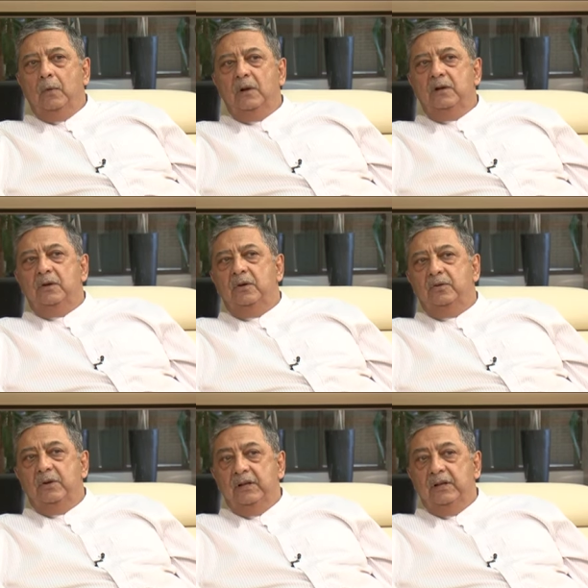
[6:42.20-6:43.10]
Well,
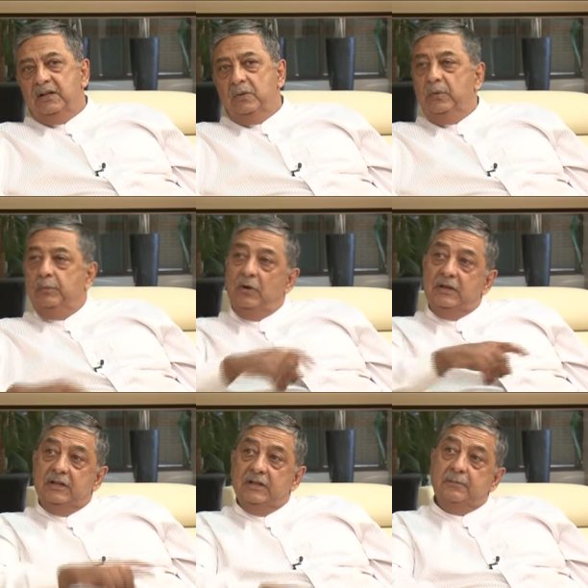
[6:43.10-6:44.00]
during the cycle, we
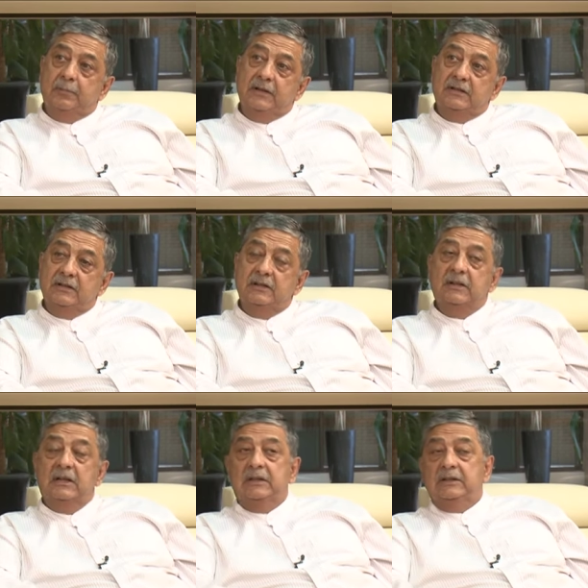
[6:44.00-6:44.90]
monitor the patient,
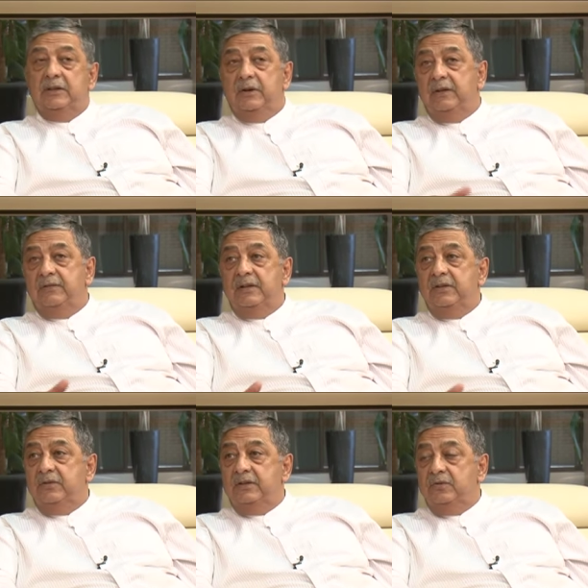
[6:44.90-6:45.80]
every
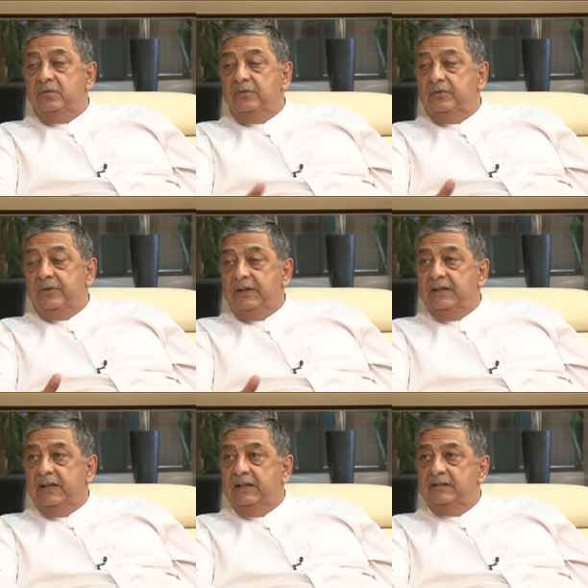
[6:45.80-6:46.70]
2 to 3
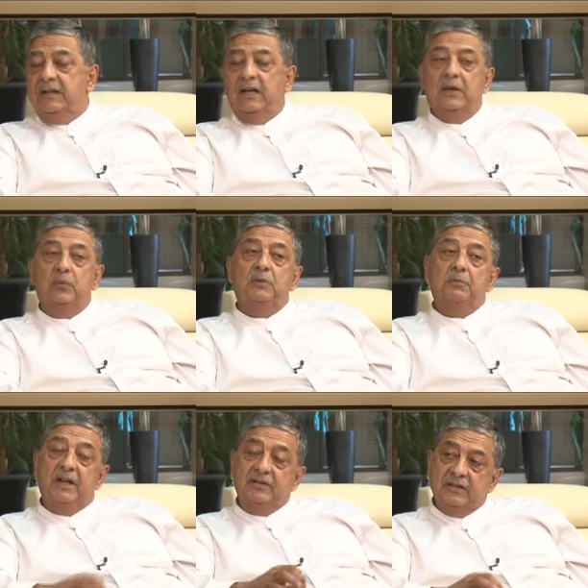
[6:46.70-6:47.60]
days, and we
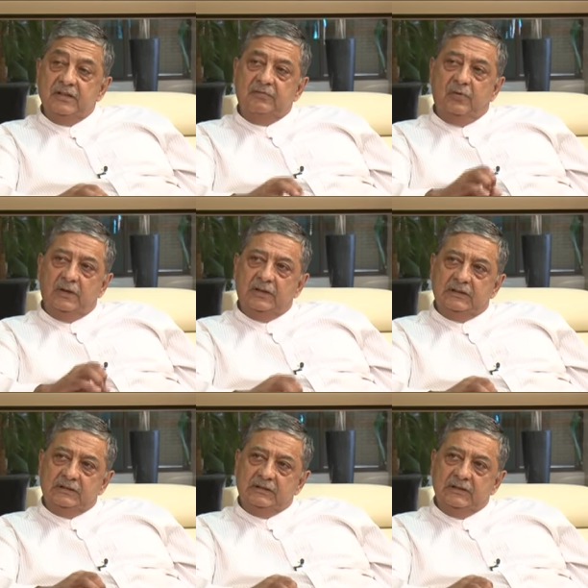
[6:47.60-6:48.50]
measure the
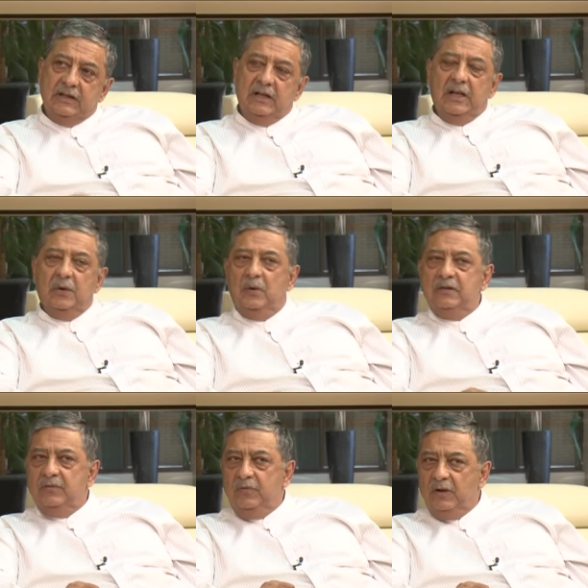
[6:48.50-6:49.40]
follicles. And once
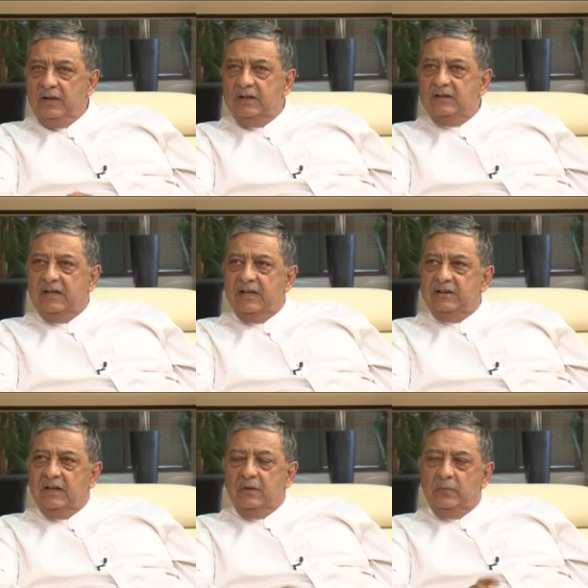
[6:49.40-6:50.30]
the follicle
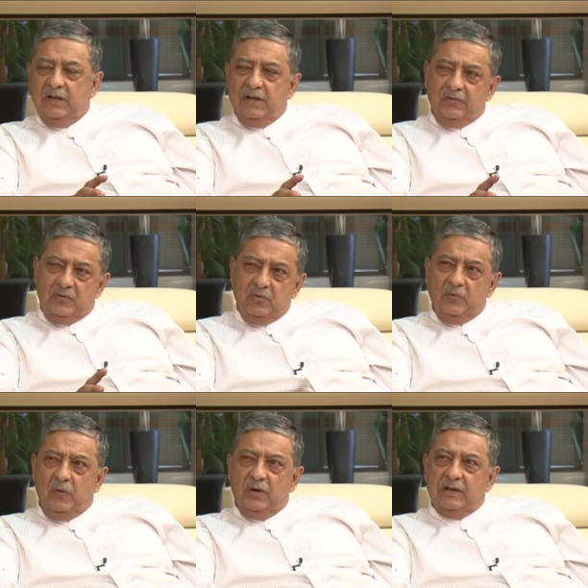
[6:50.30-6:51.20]
we get 2
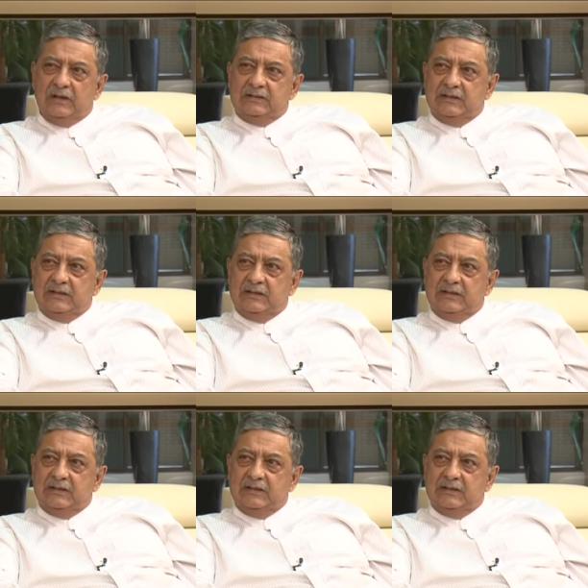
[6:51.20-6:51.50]
follicles